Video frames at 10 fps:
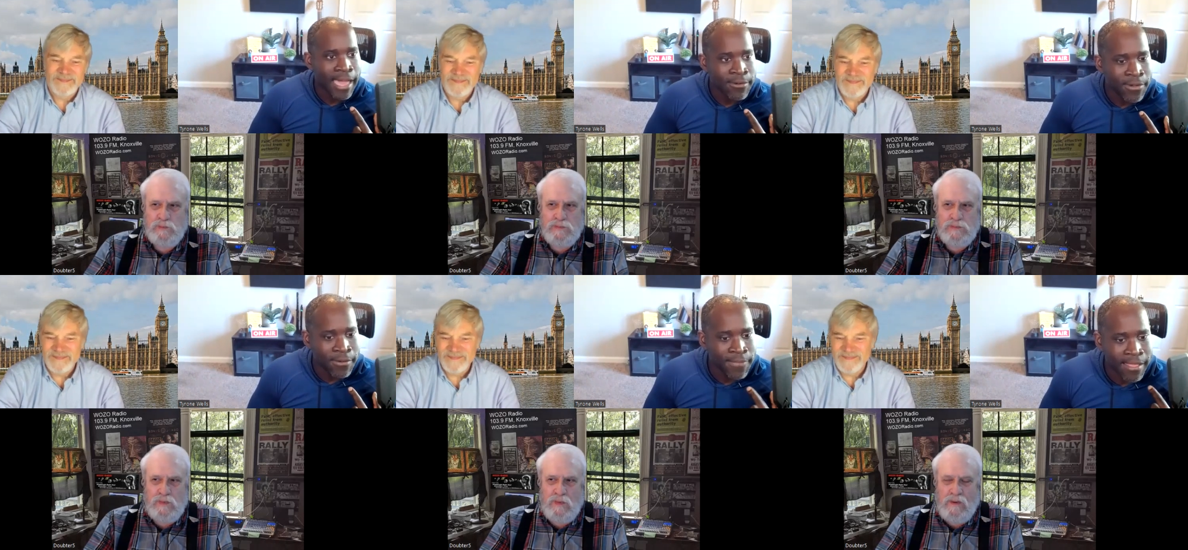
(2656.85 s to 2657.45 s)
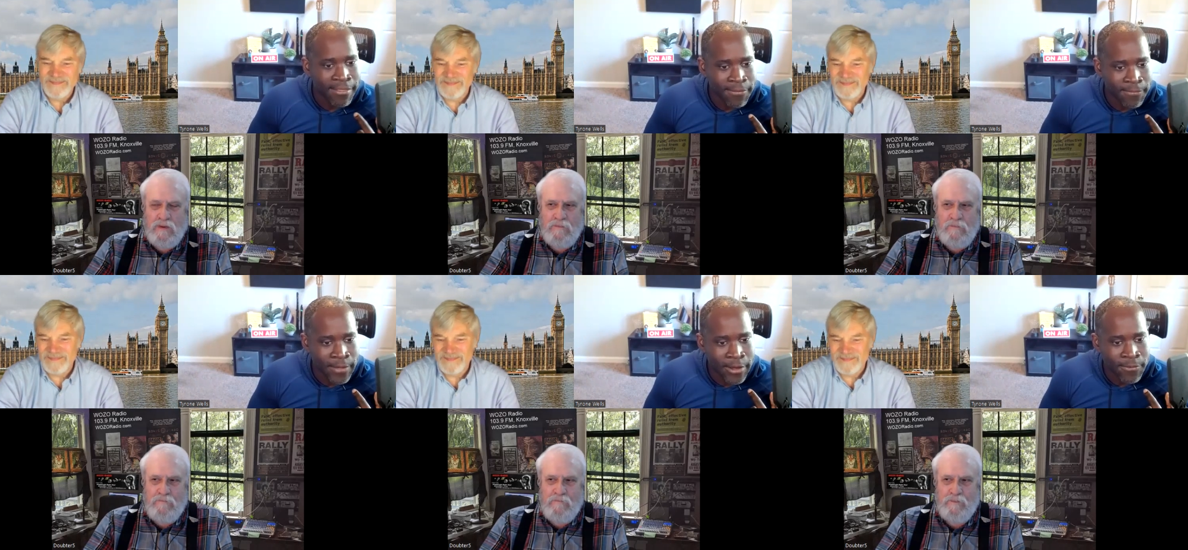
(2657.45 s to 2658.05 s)
Speaker 1: I don't know if that's
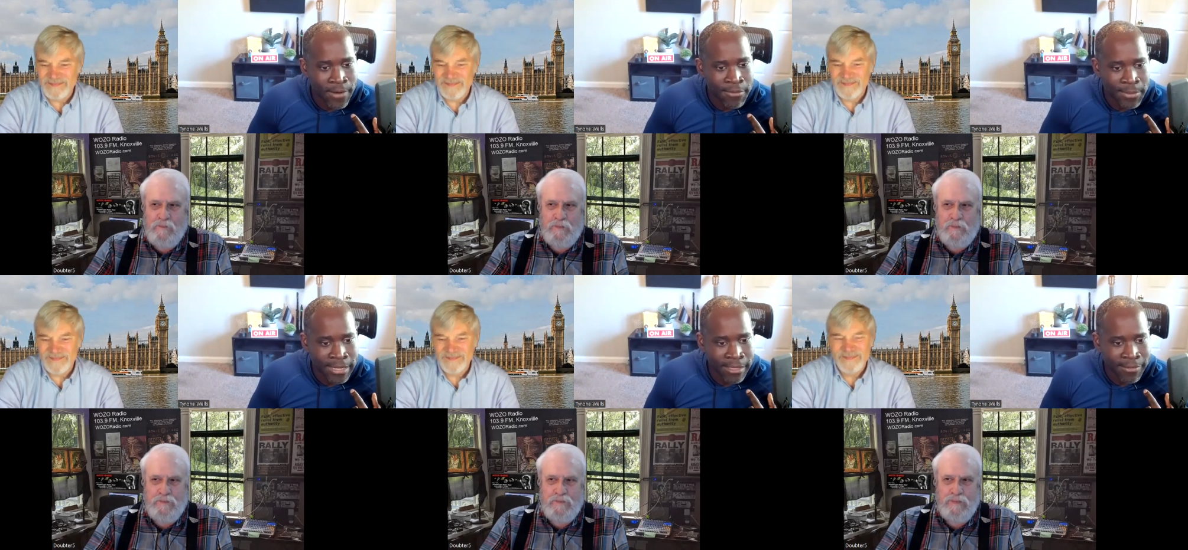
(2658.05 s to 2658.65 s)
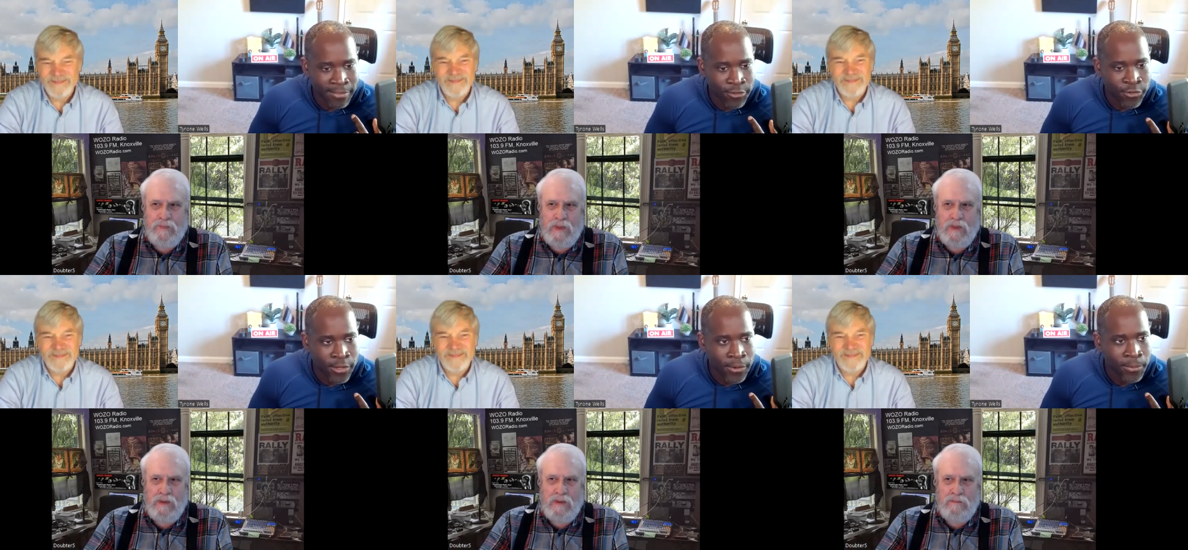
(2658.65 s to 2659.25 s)
fair for everybody else on the
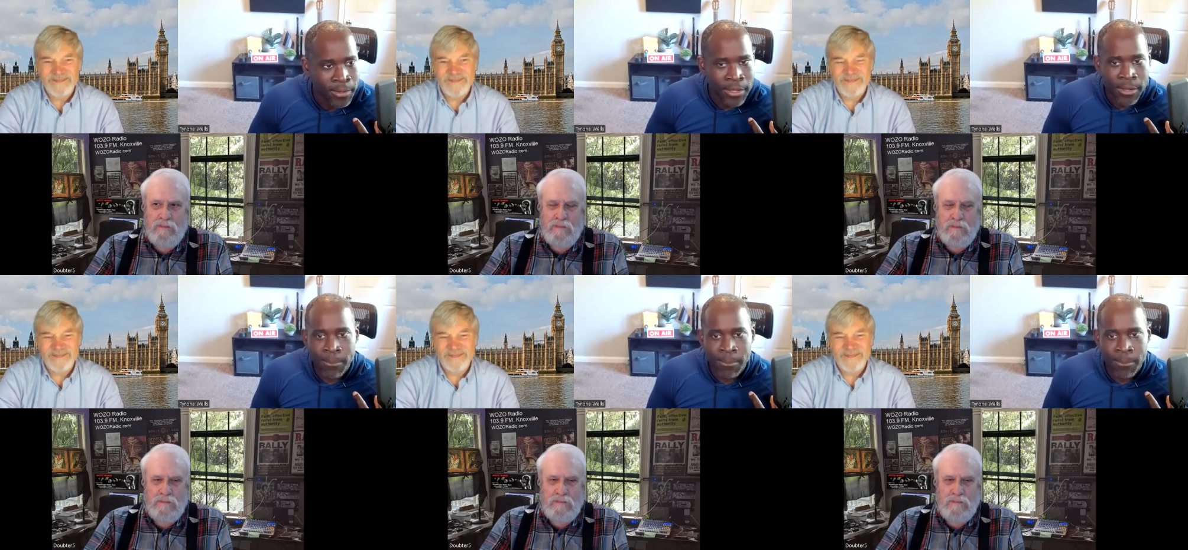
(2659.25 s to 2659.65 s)
show,